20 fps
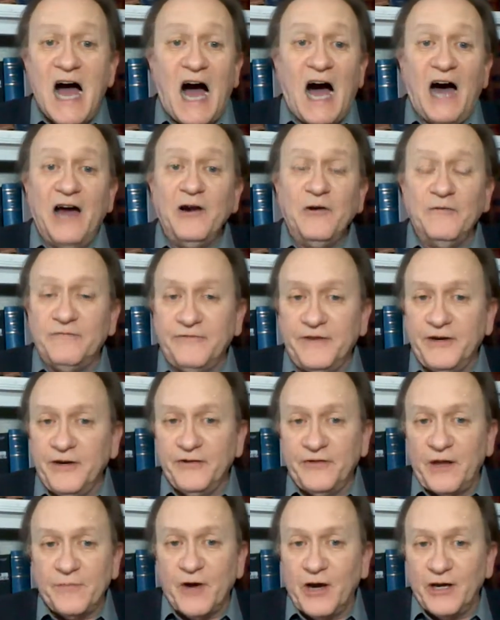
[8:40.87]
I don't
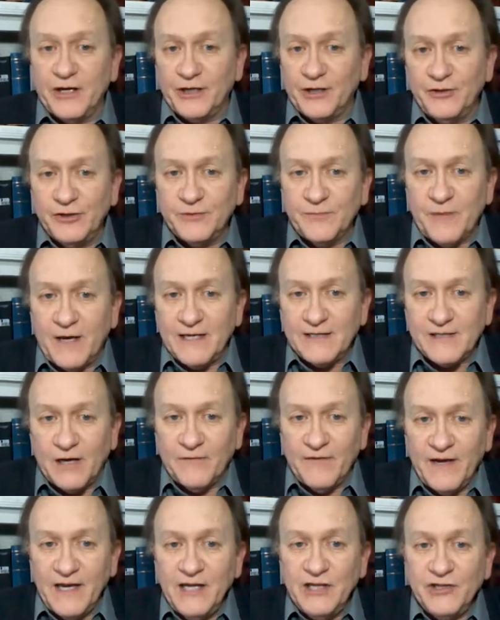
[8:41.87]
fear that I'm going to lose my
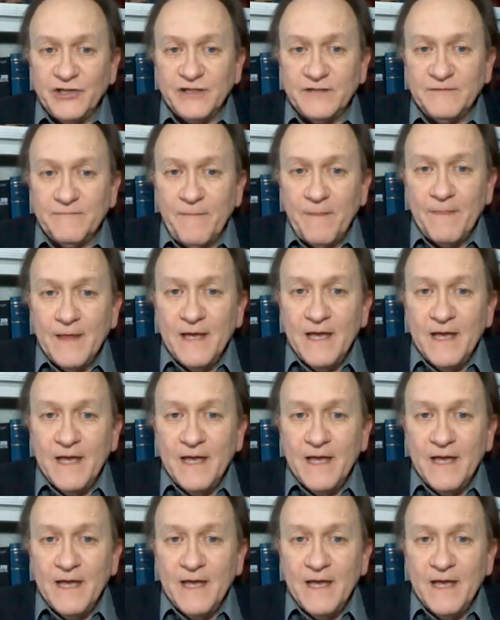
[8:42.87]
salvation.